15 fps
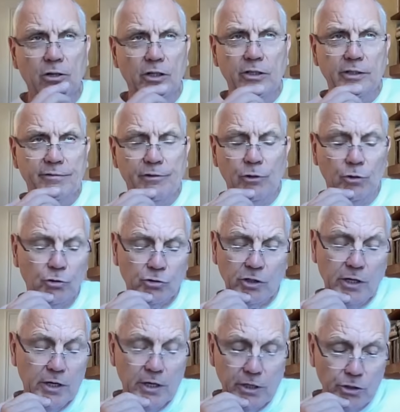on a divorce,
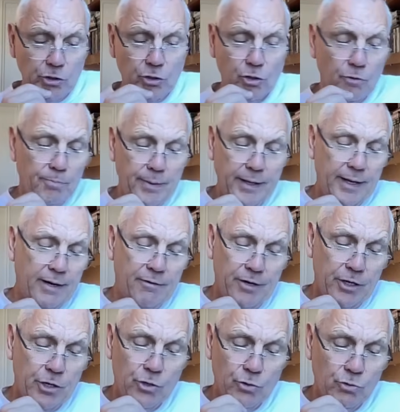you could be
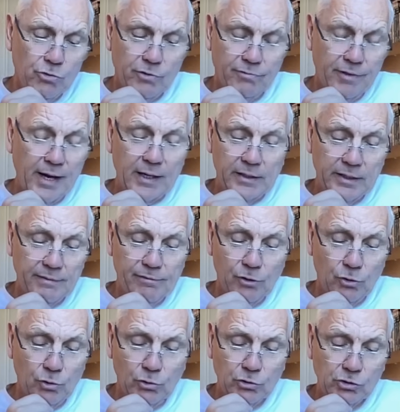hearing news of that
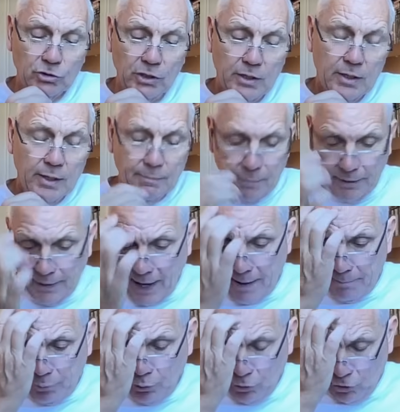divorce. But
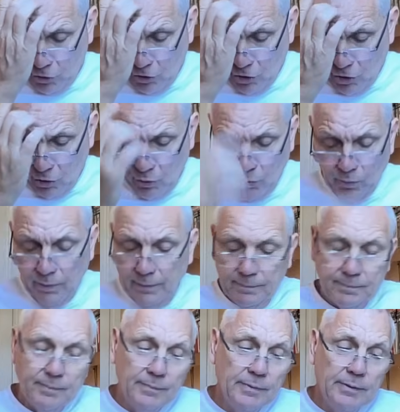that puts you
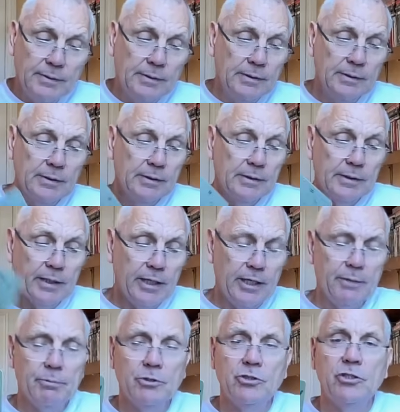in
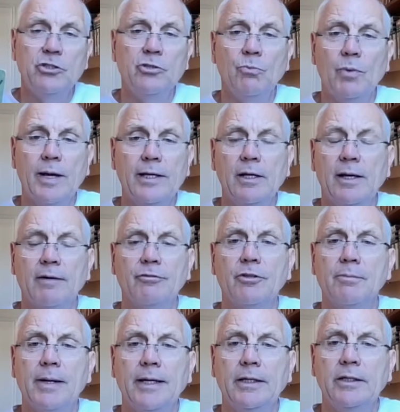a position where you'll have to
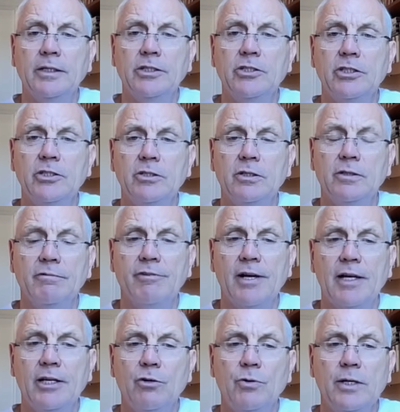make a decision.
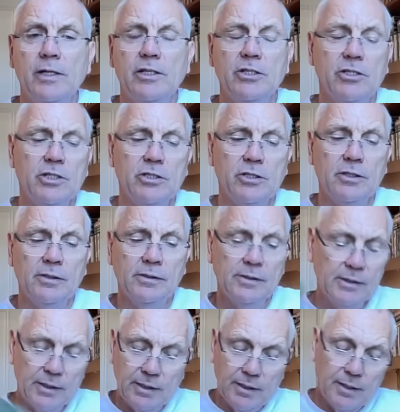Fairly quick decision,
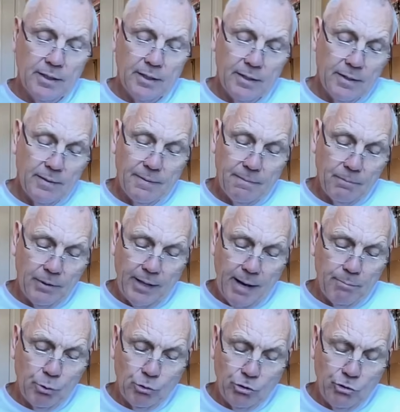but
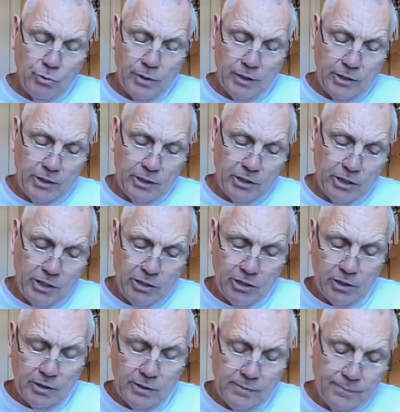that puts you in a
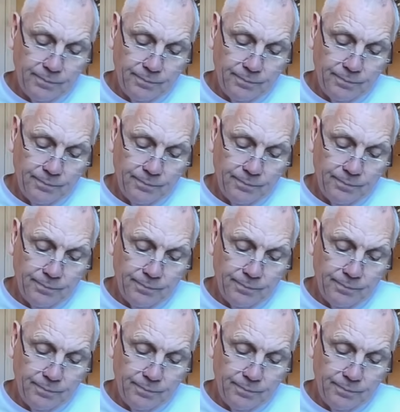decision